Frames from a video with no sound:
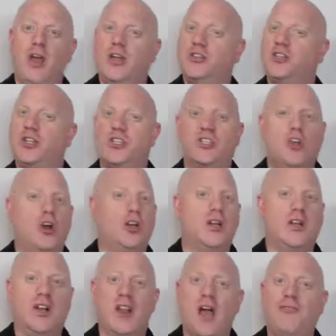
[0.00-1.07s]
And she
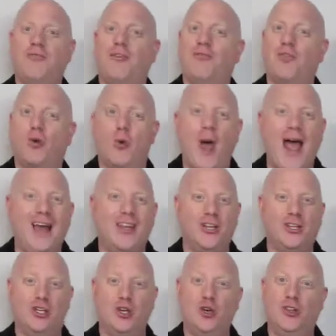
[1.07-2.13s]
started a life of
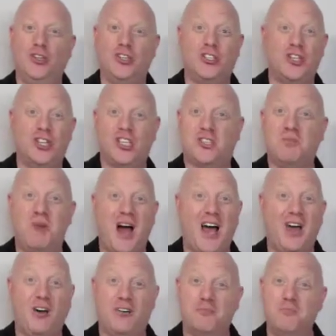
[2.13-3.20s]
gratitude, and she
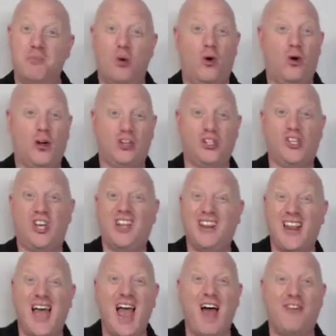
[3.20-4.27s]
smiled more, and she
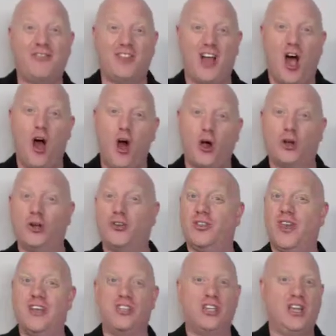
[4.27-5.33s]
laughed harder
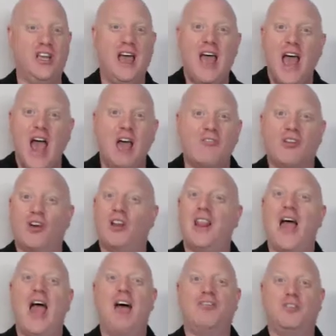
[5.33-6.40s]
than she ever
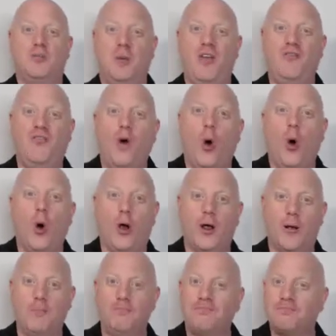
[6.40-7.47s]
laughed before.
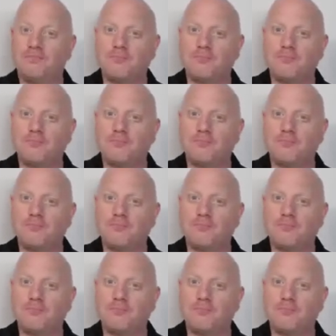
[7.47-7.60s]
And